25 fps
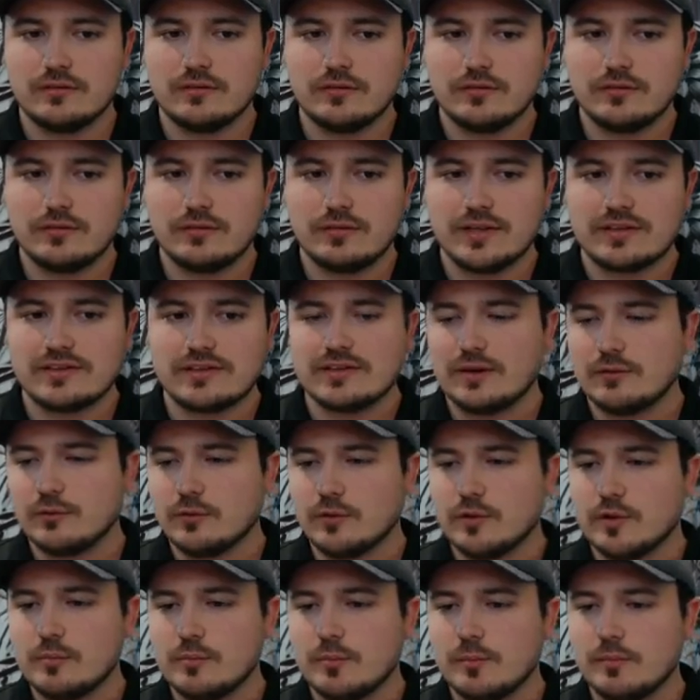that's not
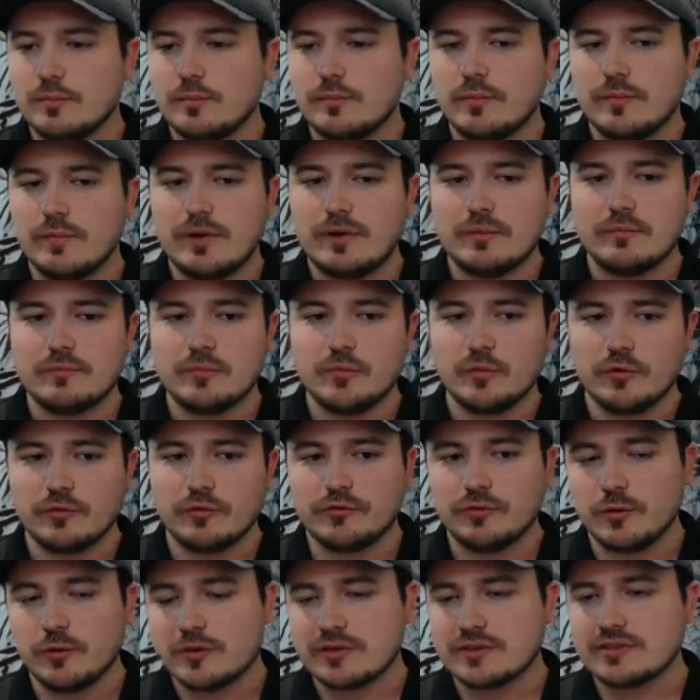really, I'm more
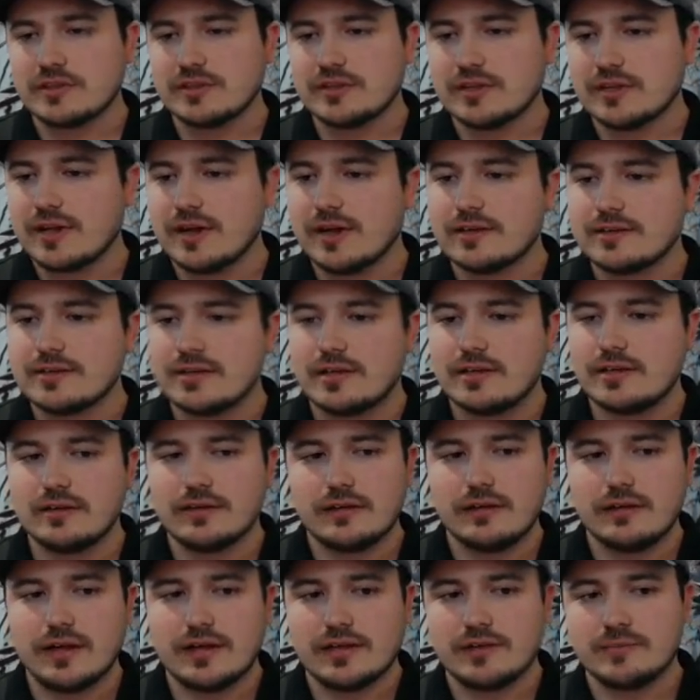focused on the content
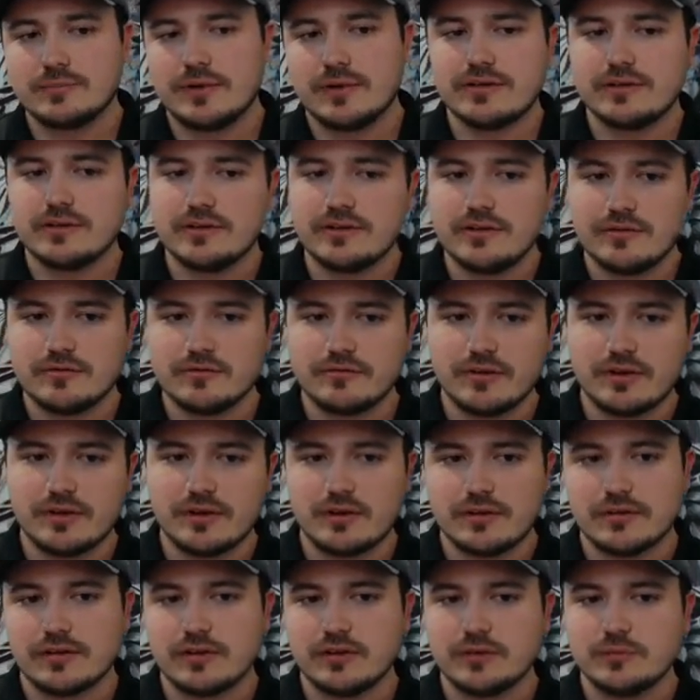aspect
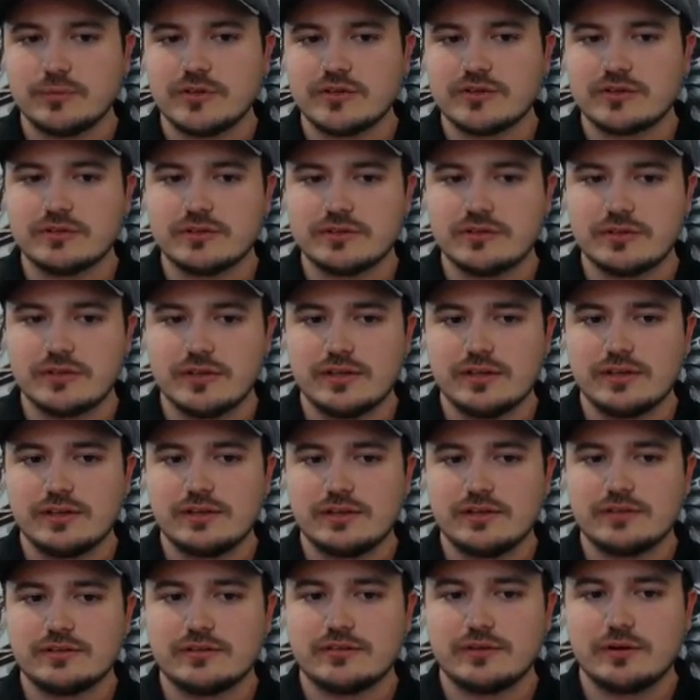of guild missions,
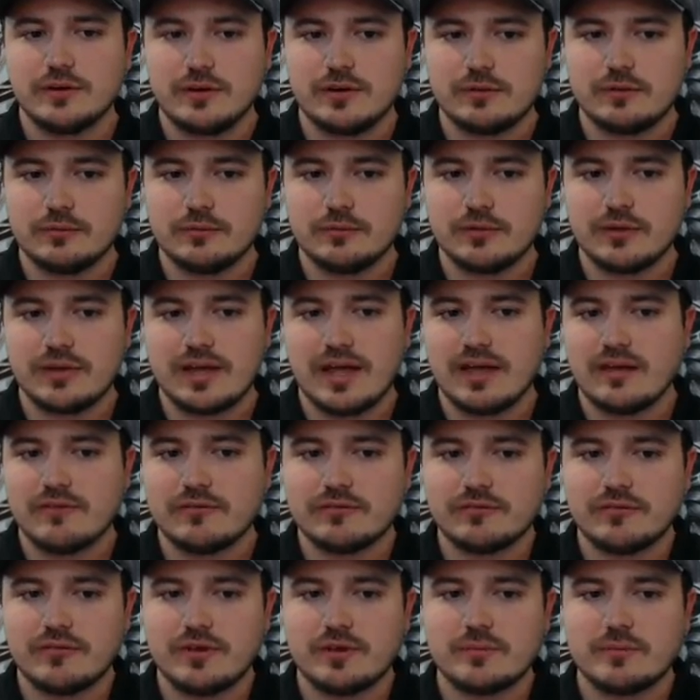and so I don't really
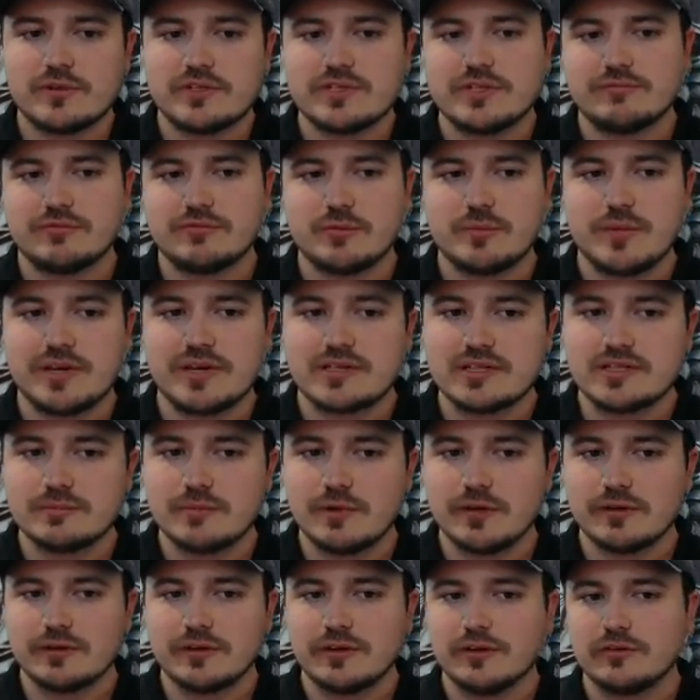have much information
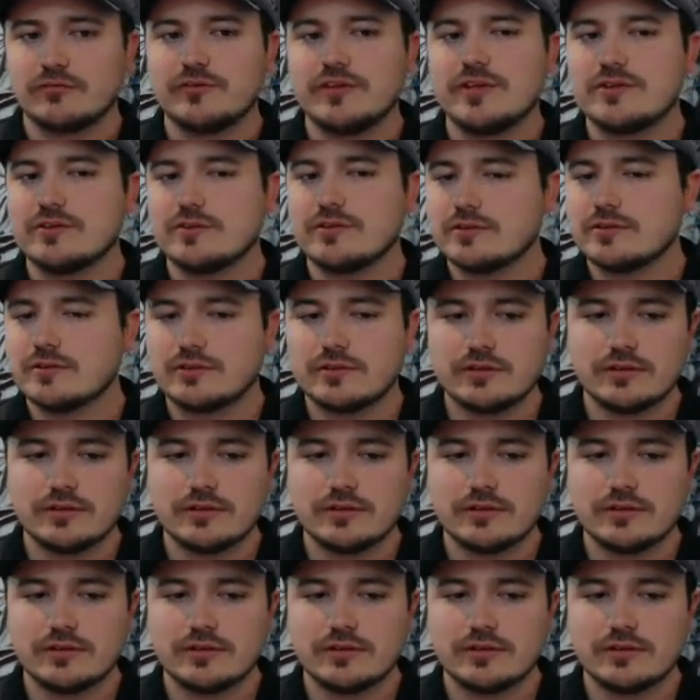about guild features.